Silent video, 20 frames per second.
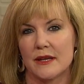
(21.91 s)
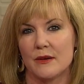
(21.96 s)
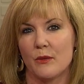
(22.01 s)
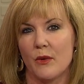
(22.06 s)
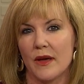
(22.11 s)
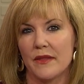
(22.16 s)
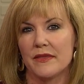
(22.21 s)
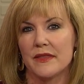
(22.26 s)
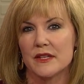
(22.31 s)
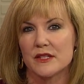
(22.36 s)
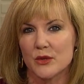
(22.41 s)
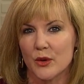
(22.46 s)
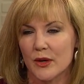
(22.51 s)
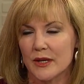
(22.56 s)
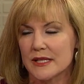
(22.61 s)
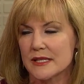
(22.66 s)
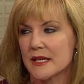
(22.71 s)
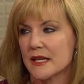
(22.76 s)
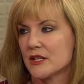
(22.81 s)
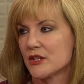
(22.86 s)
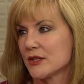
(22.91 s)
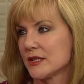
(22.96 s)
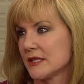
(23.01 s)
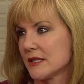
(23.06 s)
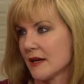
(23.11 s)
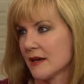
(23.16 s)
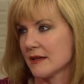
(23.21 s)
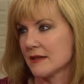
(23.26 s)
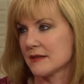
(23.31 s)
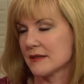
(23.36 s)
And what this organization
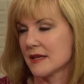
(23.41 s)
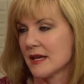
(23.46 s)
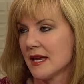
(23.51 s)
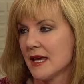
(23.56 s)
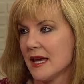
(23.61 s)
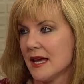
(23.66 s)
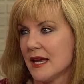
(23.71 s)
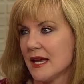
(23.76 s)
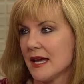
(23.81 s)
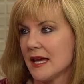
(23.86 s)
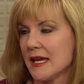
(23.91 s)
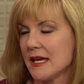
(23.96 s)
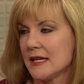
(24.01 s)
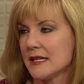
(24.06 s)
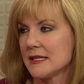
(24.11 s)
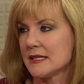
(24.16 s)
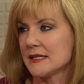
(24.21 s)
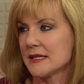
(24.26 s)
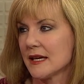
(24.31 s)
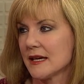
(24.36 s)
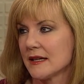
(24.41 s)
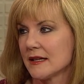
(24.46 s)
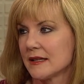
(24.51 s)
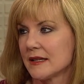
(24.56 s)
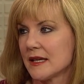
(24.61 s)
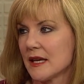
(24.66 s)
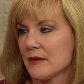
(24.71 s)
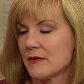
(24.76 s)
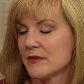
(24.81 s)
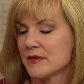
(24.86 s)
does is uh,
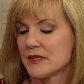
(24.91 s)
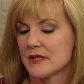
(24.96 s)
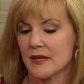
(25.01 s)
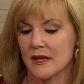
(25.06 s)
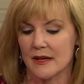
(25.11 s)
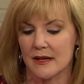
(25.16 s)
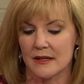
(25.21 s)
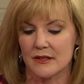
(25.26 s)
gives